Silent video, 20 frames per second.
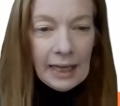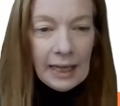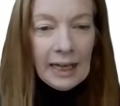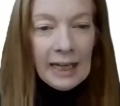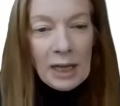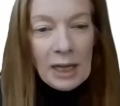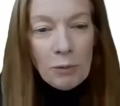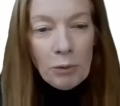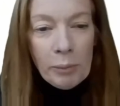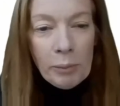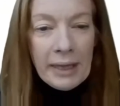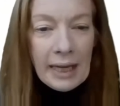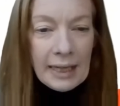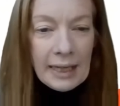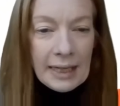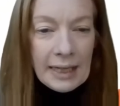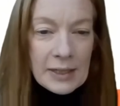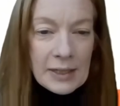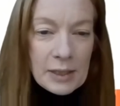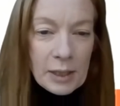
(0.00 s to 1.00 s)
Elaine will be
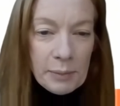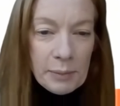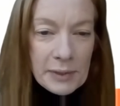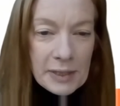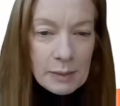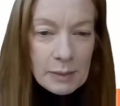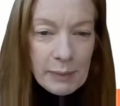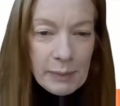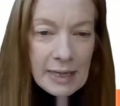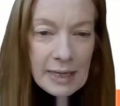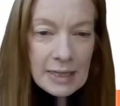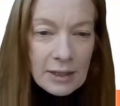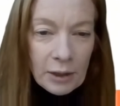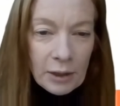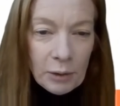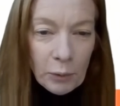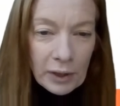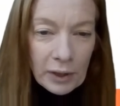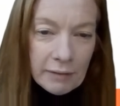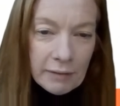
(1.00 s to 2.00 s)
getting us up to speed
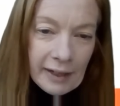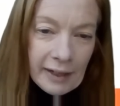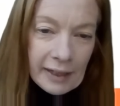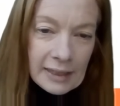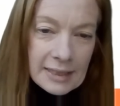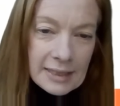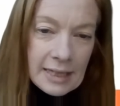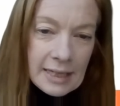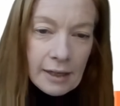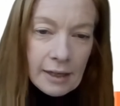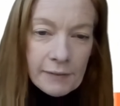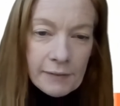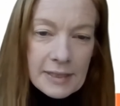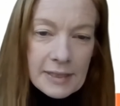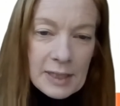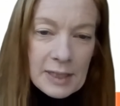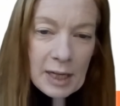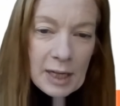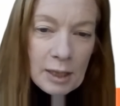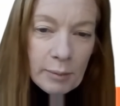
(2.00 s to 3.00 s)
on what the Faculty of
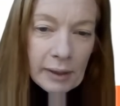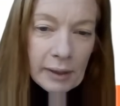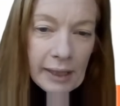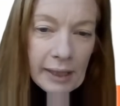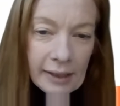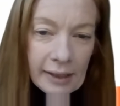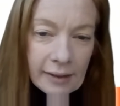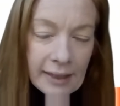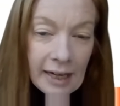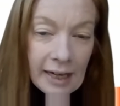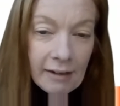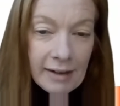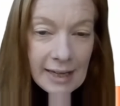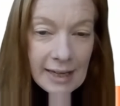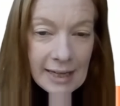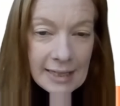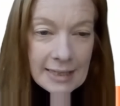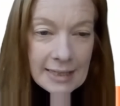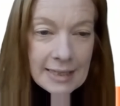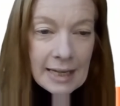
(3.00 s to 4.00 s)
Sustainable Healthcare
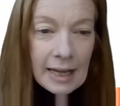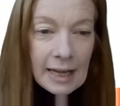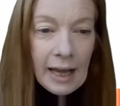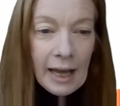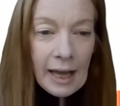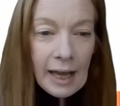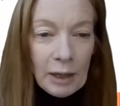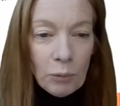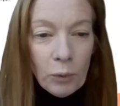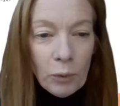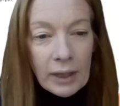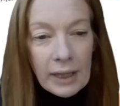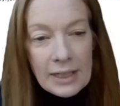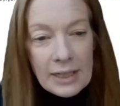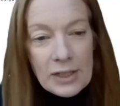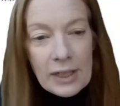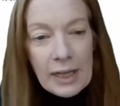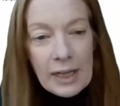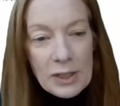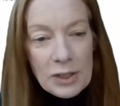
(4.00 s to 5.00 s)
is and what
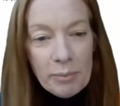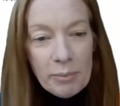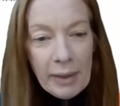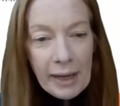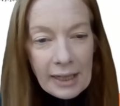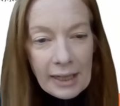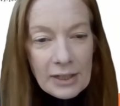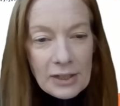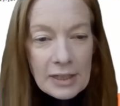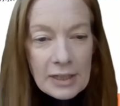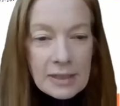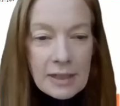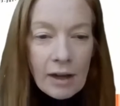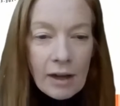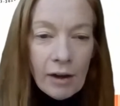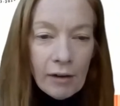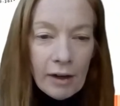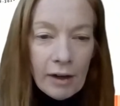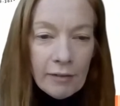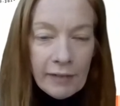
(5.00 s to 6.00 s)
education packages
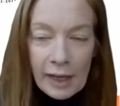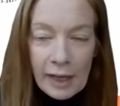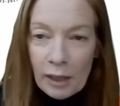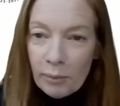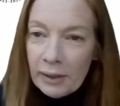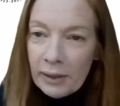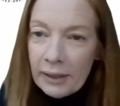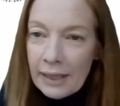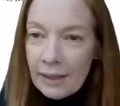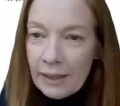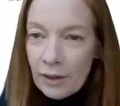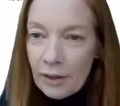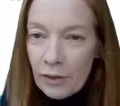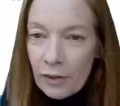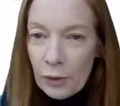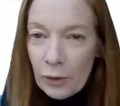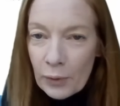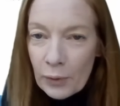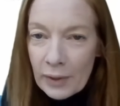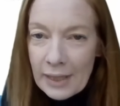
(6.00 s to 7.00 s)
are available in the
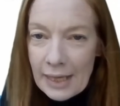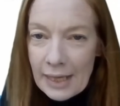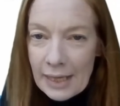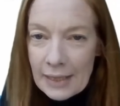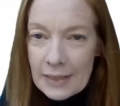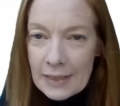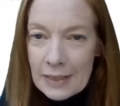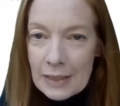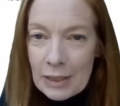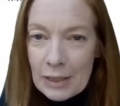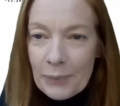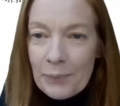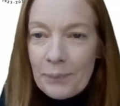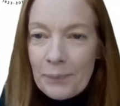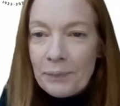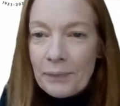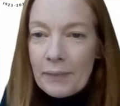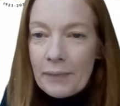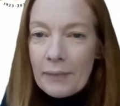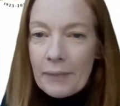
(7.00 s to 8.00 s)
Northeast.
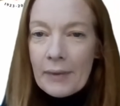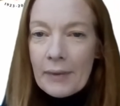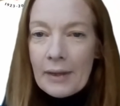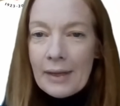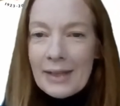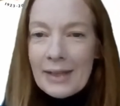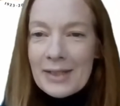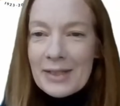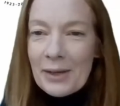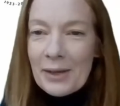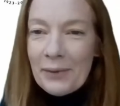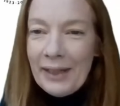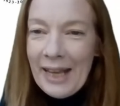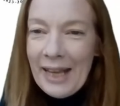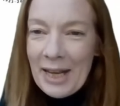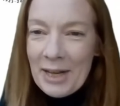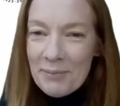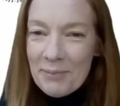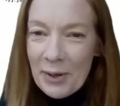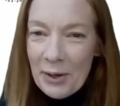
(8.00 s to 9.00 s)
So
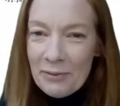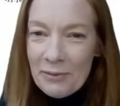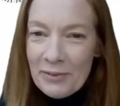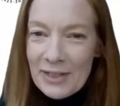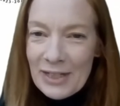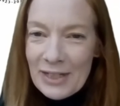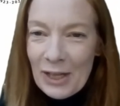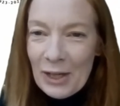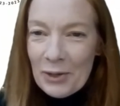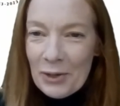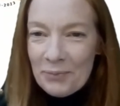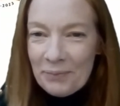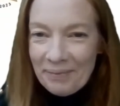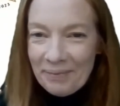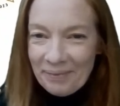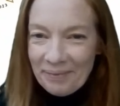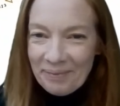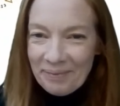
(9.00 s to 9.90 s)
Elaine, over to you.